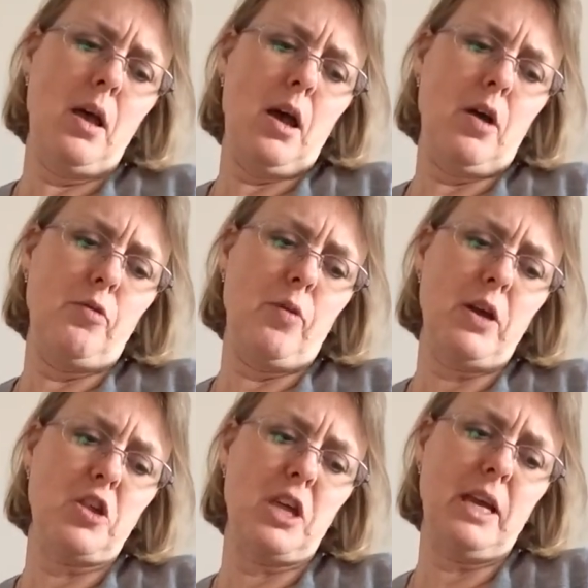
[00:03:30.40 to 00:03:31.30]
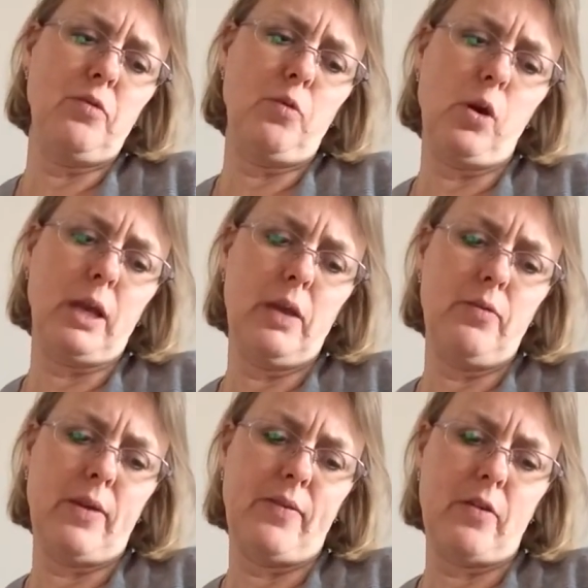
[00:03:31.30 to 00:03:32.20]
A rushing rocky
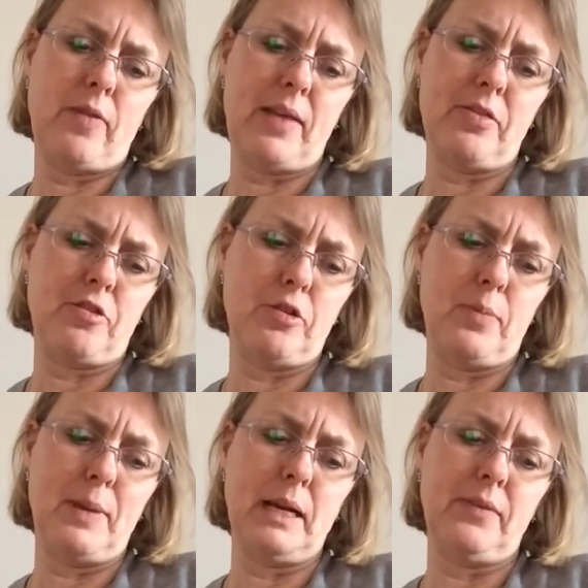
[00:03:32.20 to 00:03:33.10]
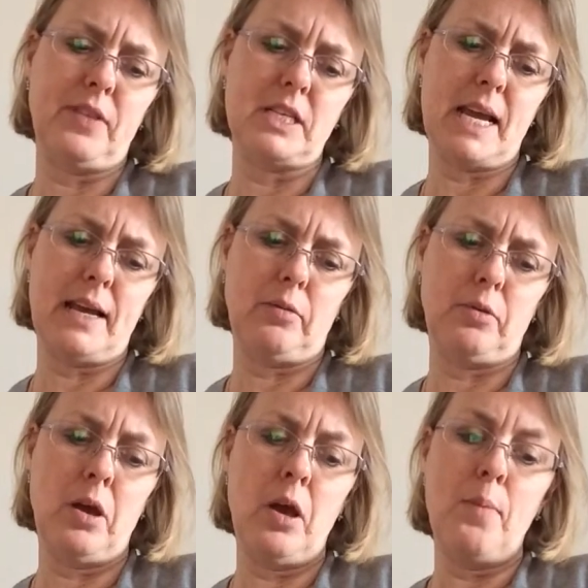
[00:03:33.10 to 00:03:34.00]
river ran through the middle of the town.
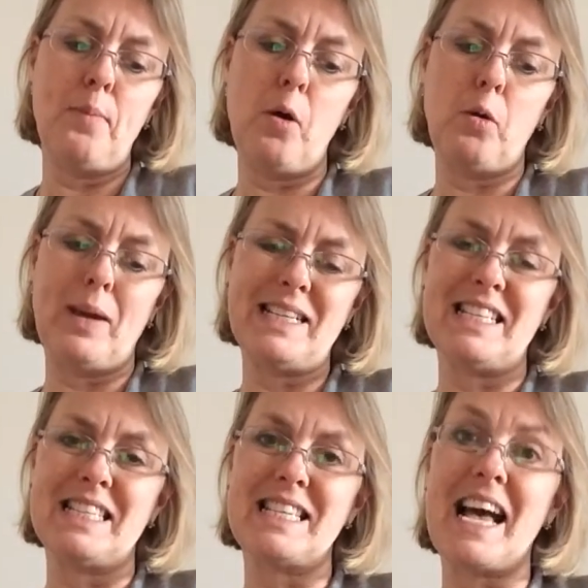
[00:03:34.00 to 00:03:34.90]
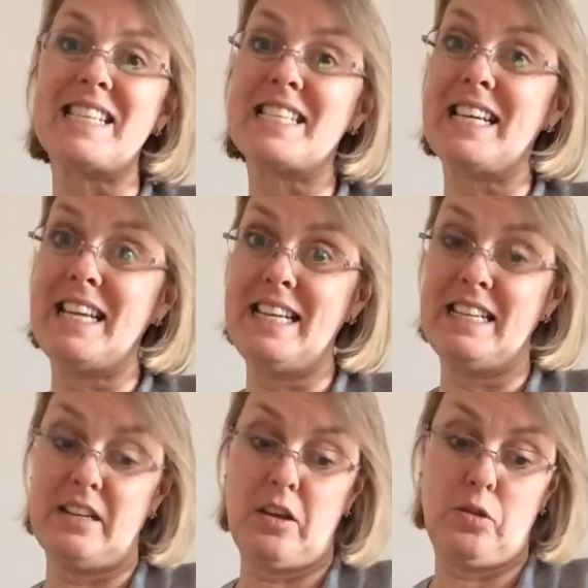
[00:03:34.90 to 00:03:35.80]
Mog went and sat
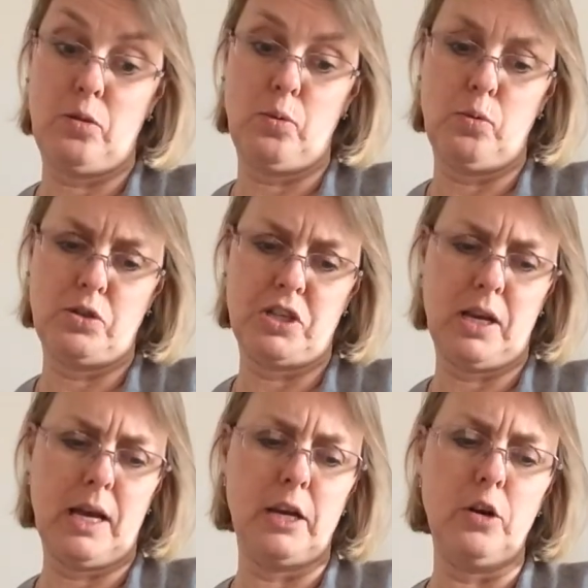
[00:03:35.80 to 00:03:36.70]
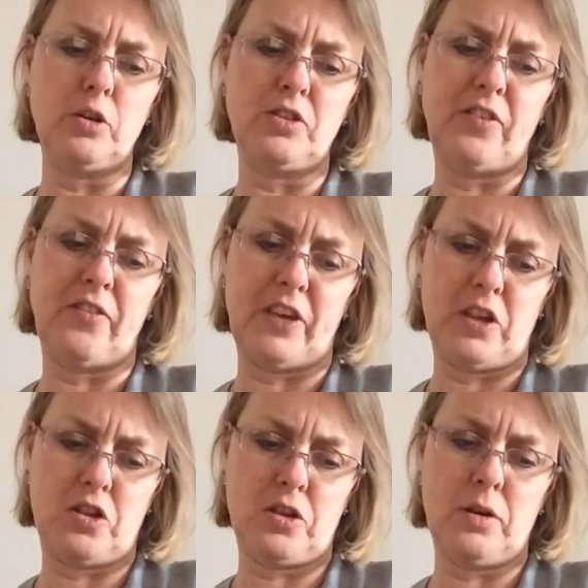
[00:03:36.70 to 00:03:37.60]
in the water and looked for
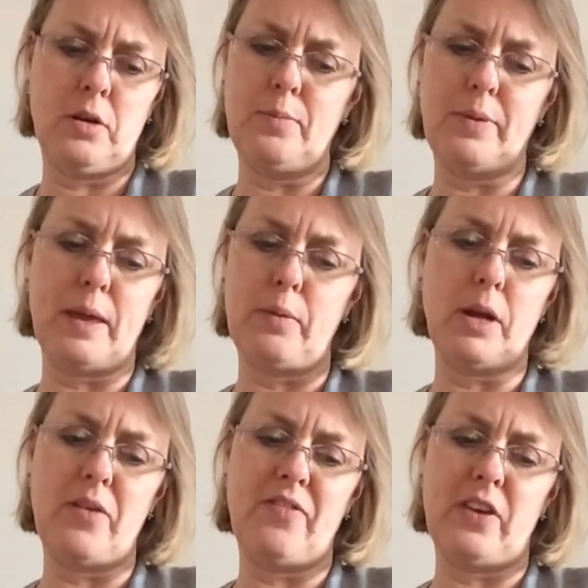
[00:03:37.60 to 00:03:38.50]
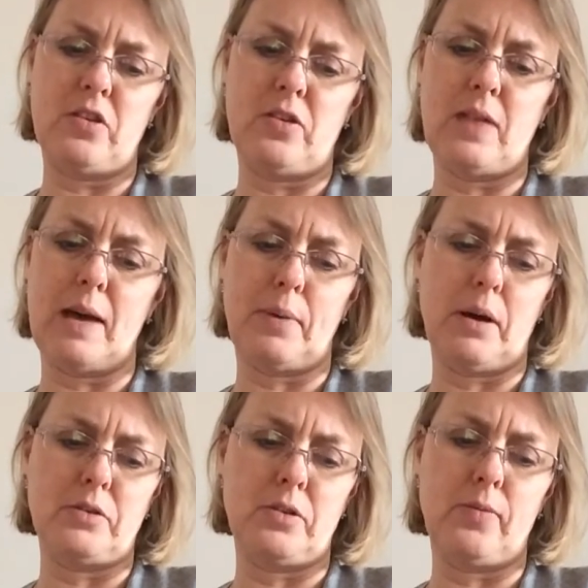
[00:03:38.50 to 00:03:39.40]
fish, but there were no fish in that
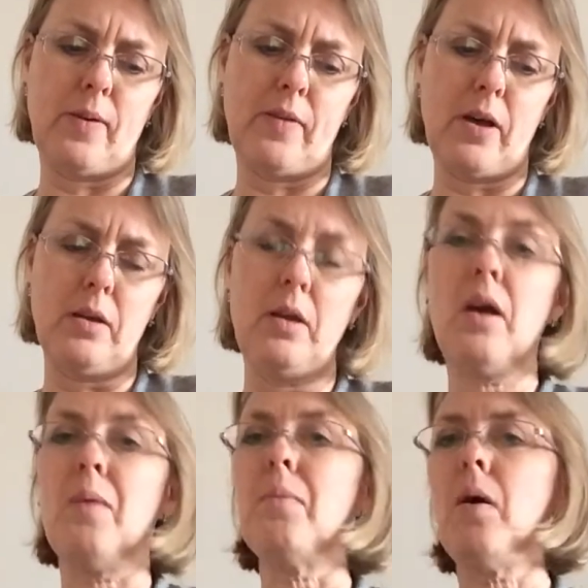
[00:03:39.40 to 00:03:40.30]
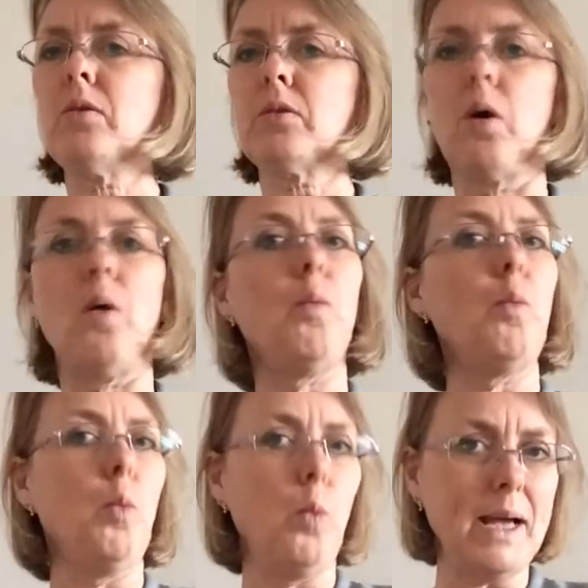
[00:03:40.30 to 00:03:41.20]
part of the river. Mog got
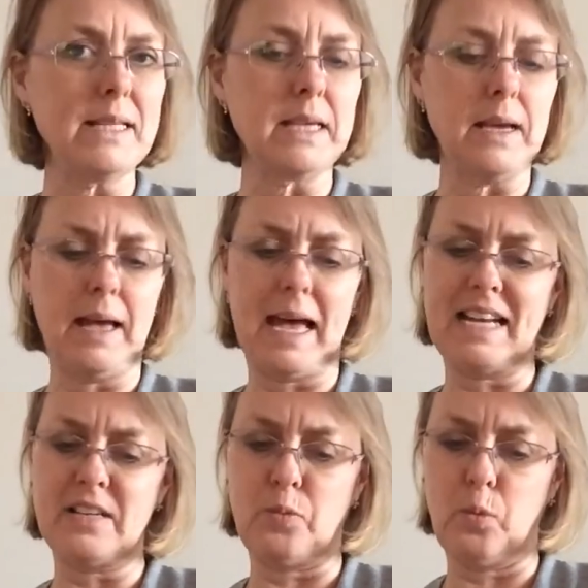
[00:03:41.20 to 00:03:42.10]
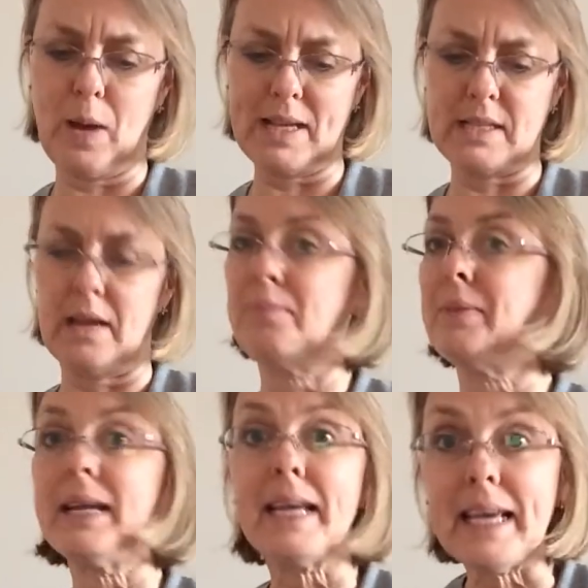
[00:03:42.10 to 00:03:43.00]
wetter and wetter,
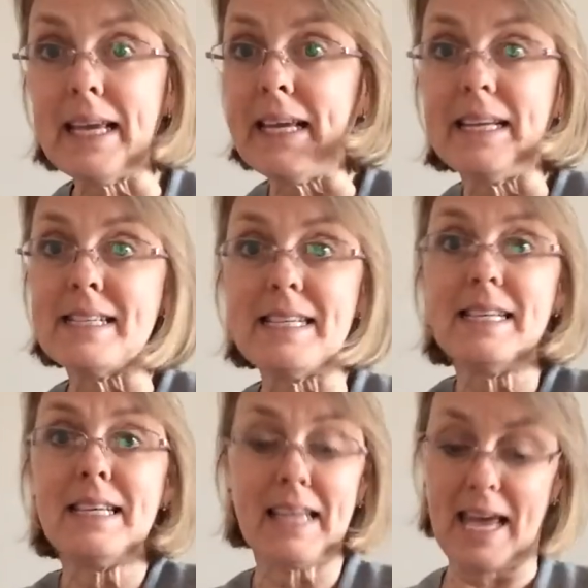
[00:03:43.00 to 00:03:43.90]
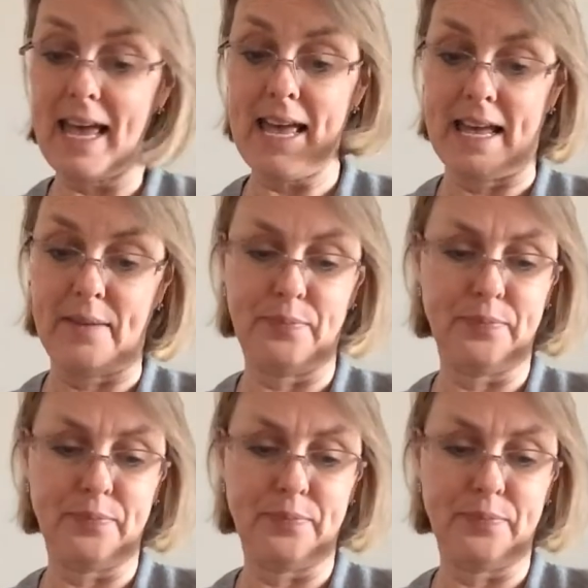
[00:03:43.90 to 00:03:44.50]
but he didn't care.